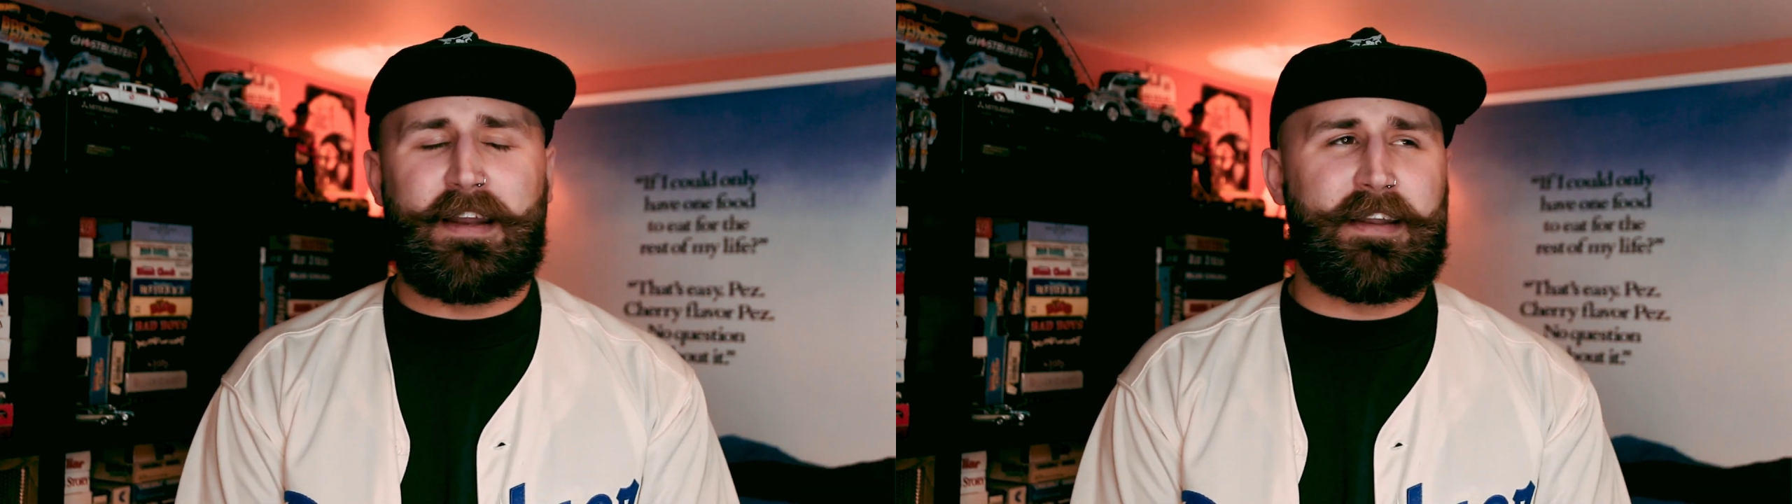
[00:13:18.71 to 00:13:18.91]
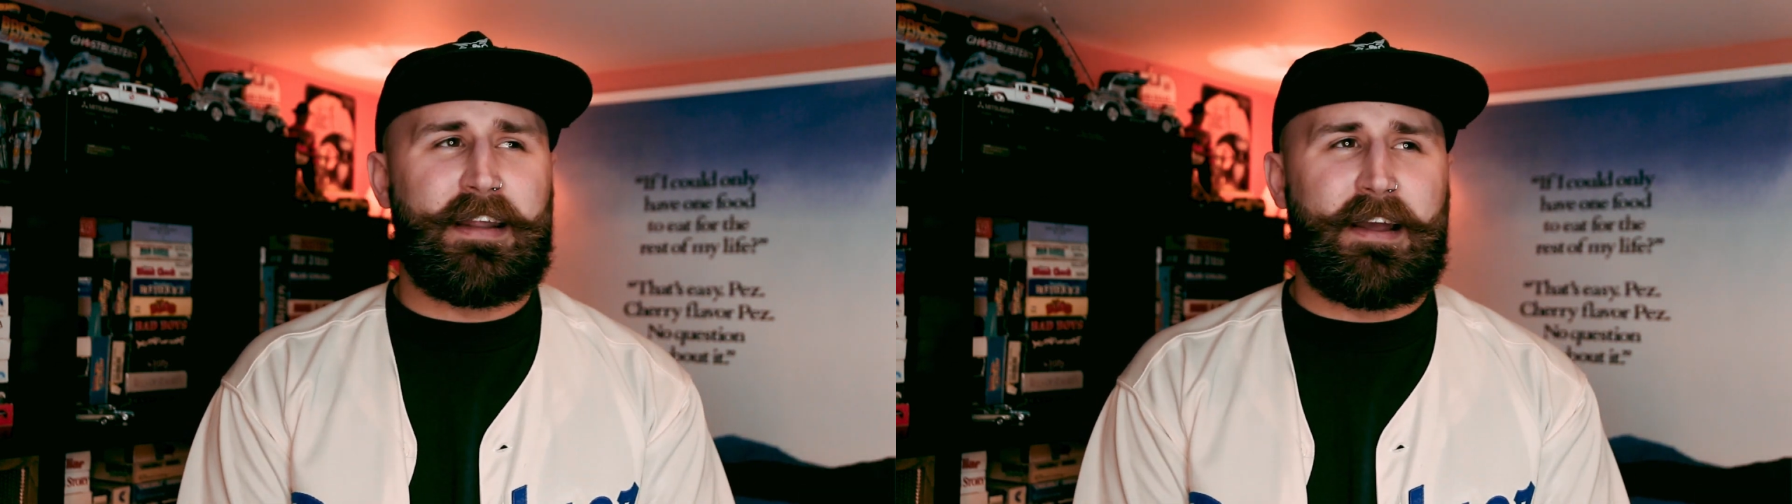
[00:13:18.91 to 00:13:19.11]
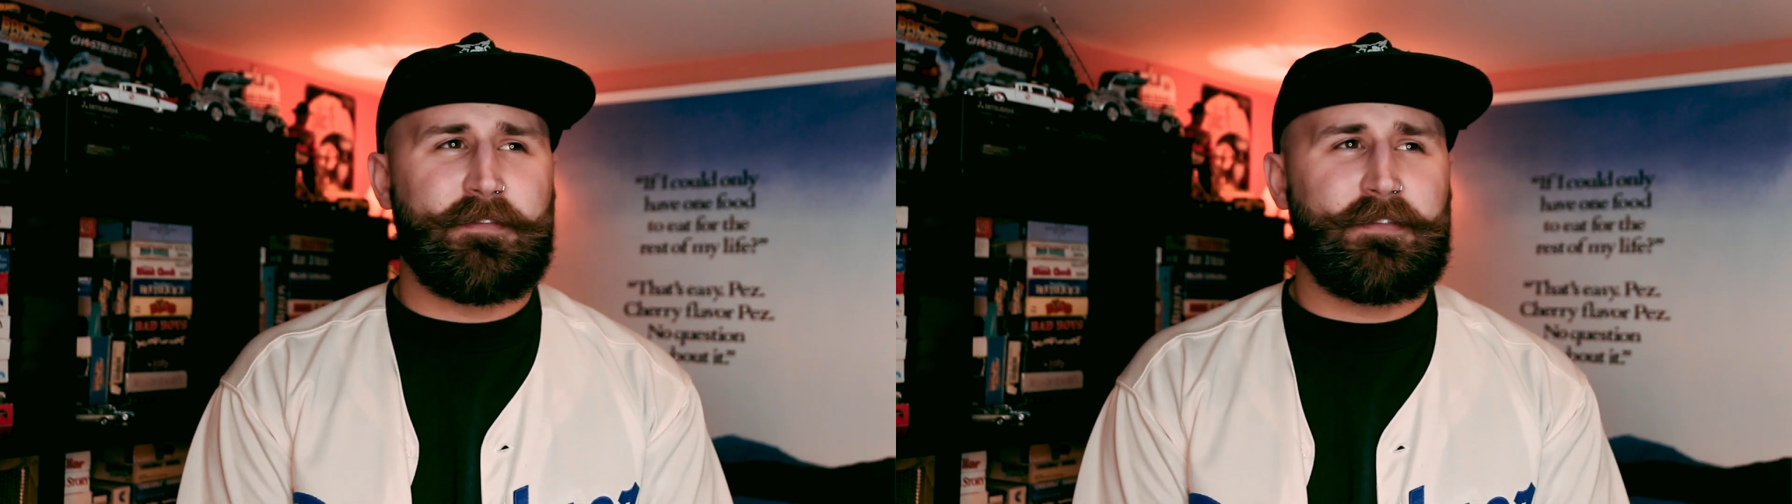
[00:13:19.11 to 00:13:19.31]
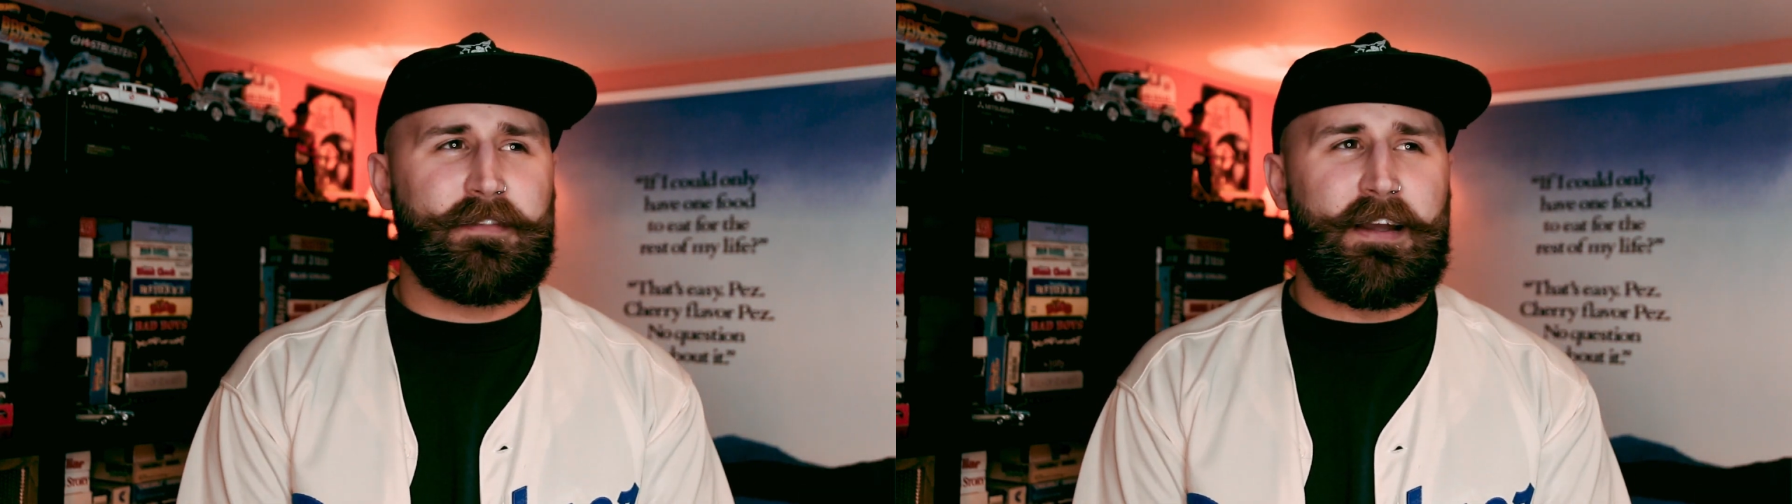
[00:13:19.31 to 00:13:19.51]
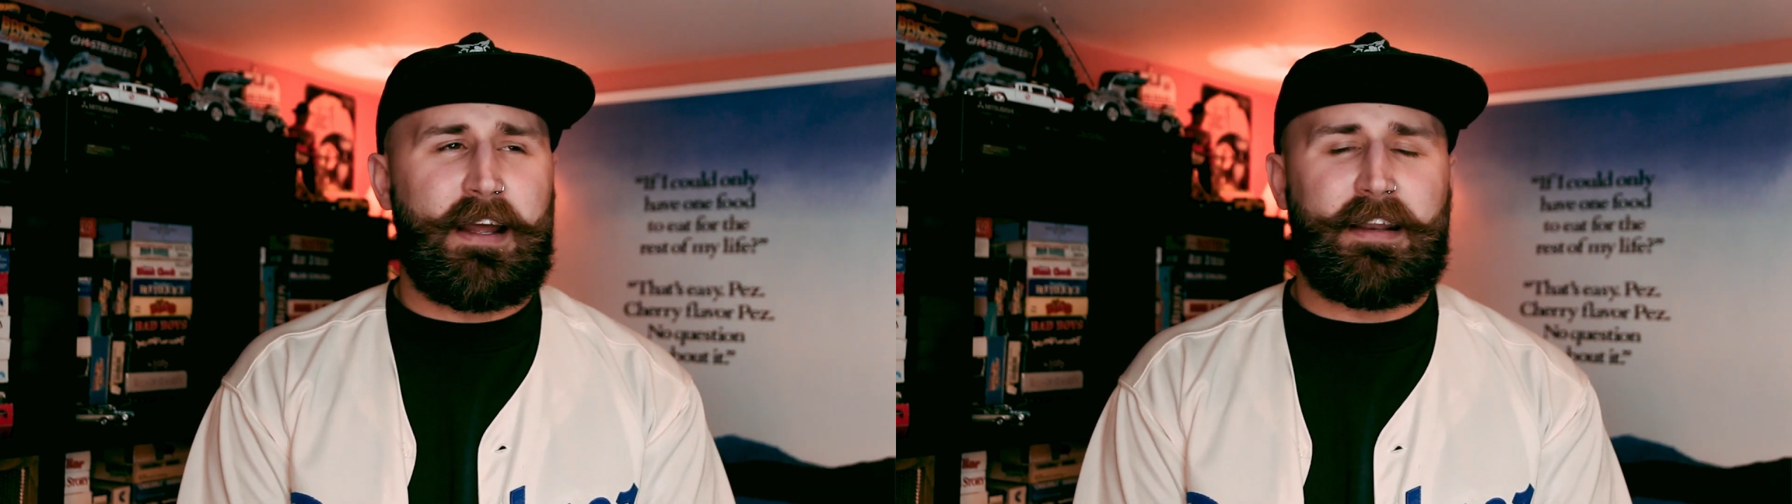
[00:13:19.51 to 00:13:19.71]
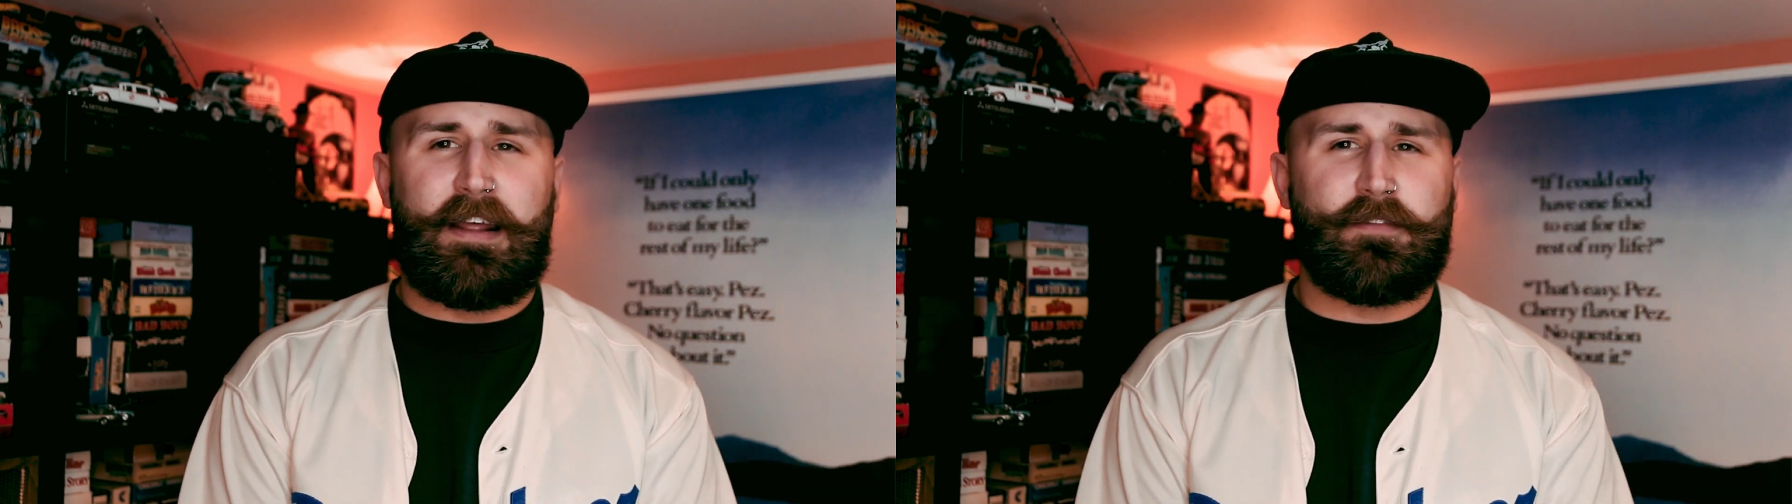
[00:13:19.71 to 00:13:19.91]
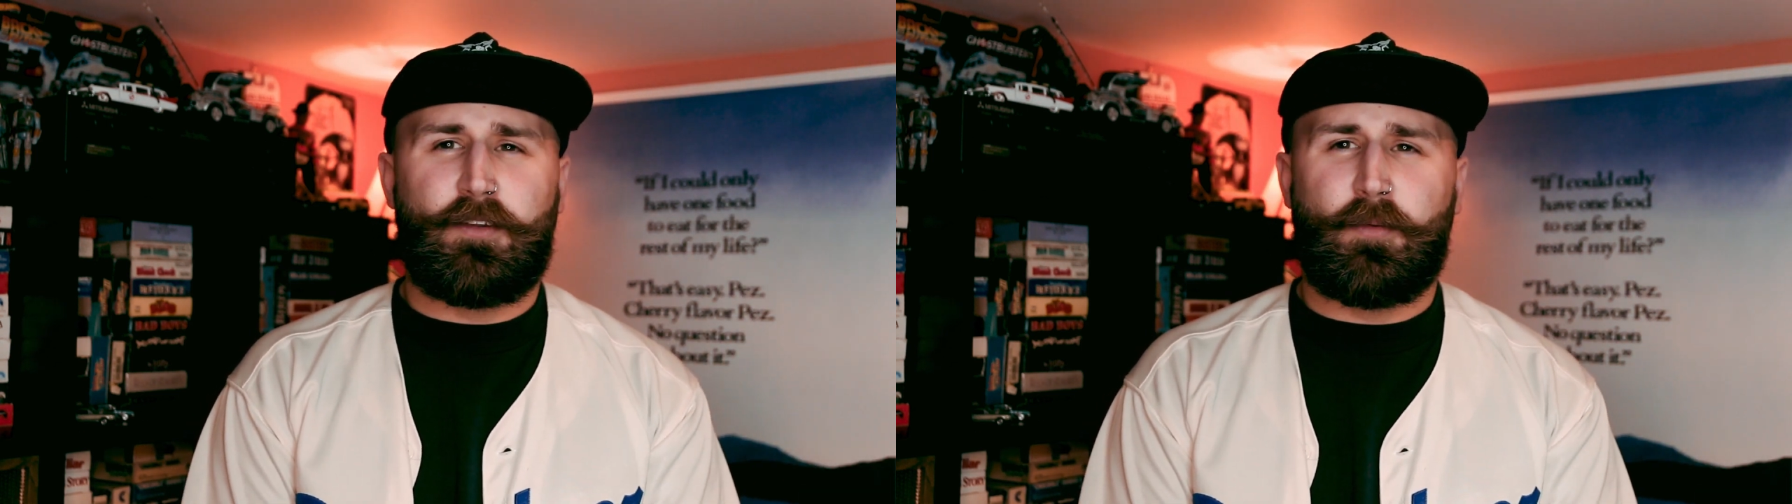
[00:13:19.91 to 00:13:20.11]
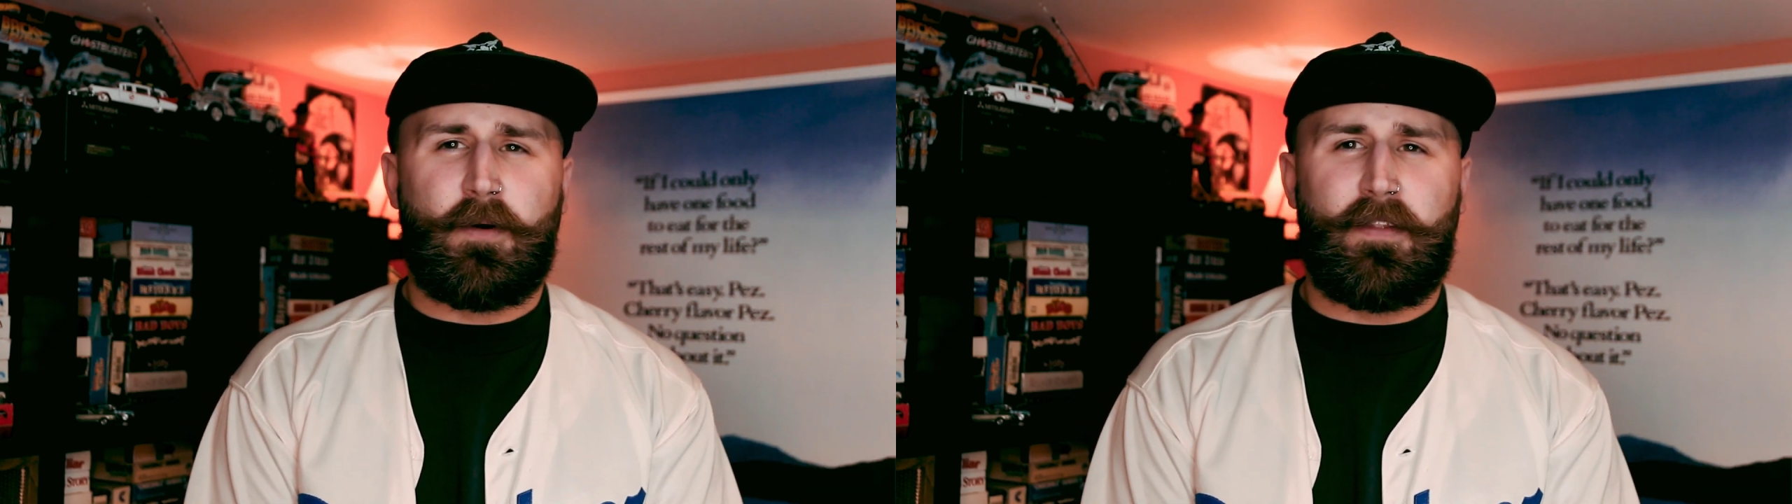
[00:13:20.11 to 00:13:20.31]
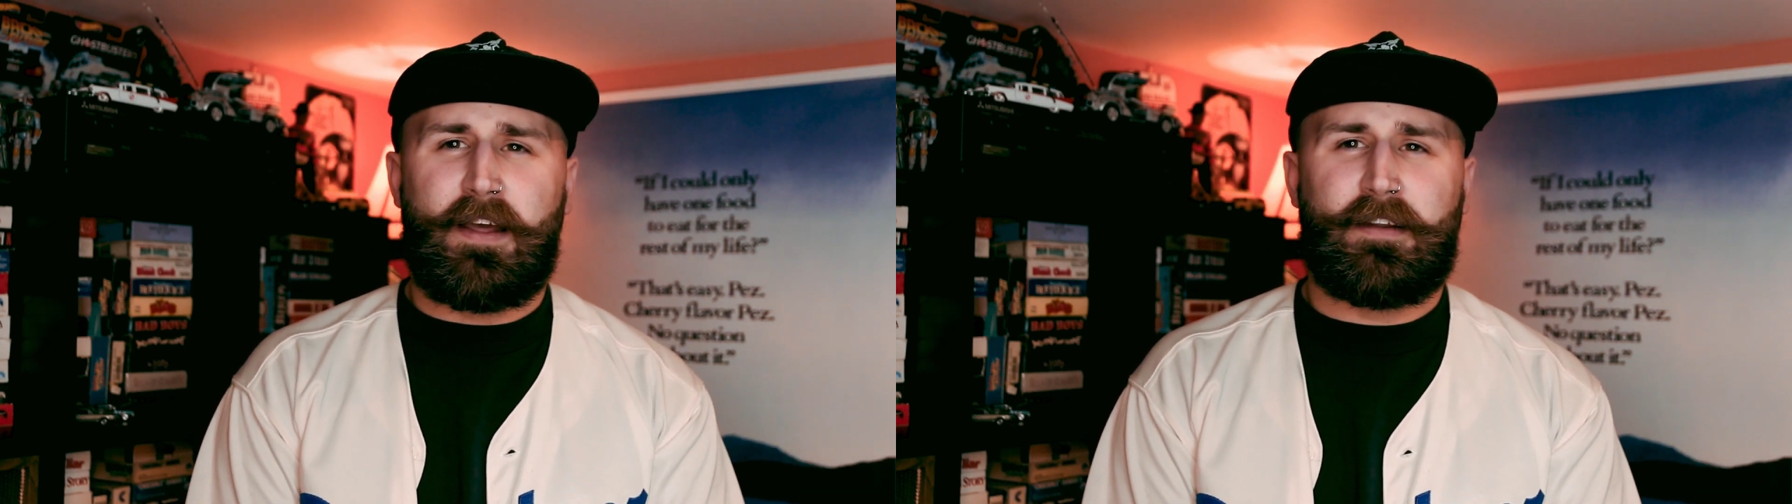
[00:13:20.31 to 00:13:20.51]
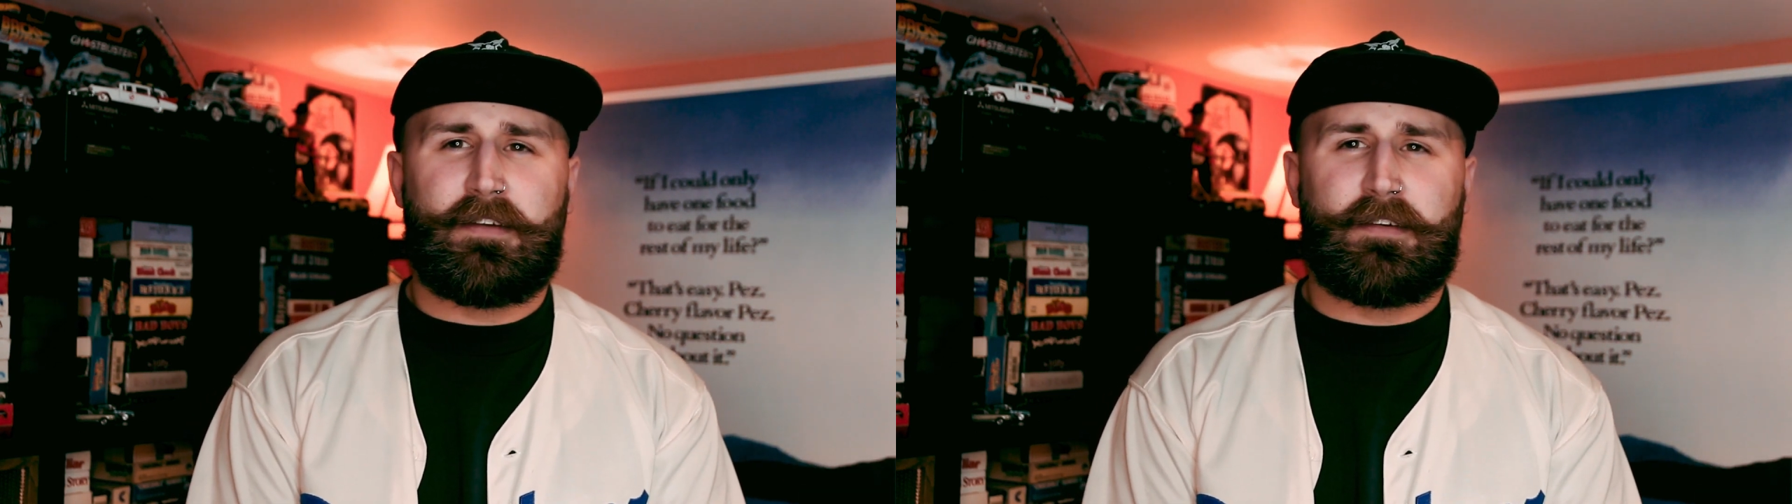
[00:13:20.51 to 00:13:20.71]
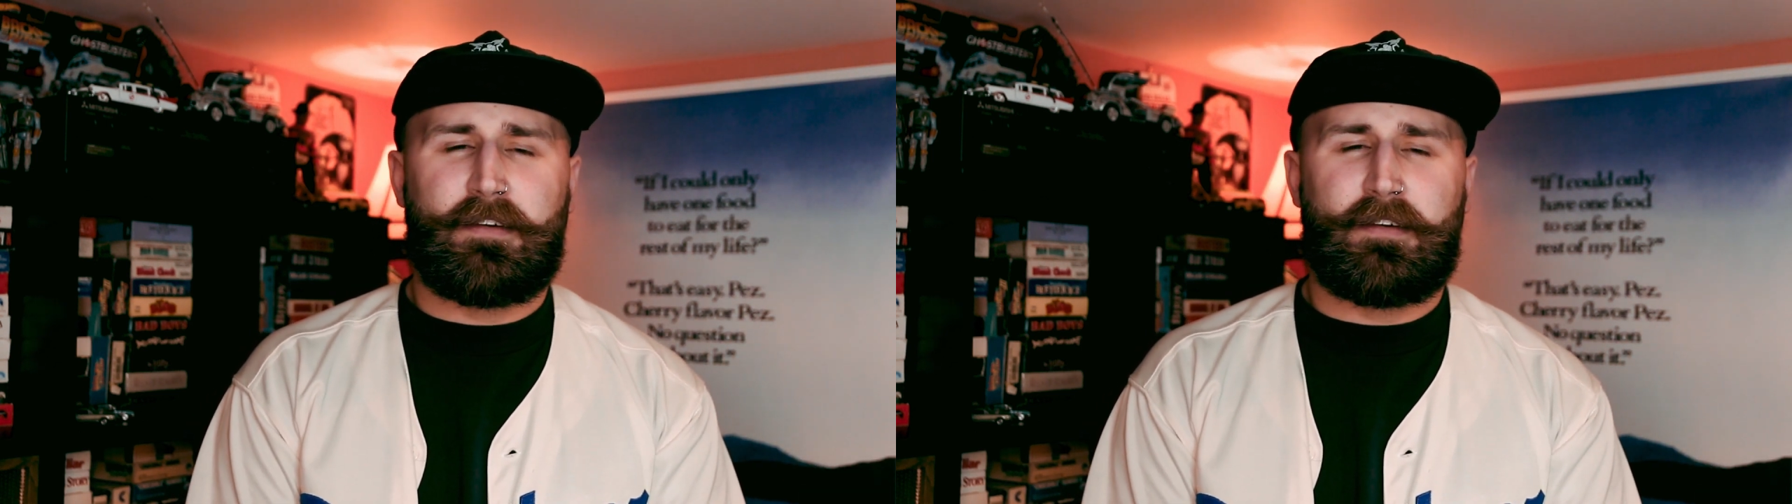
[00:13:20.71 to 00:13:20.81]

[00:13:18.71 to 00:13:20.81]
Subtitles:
I didn't have to do all that.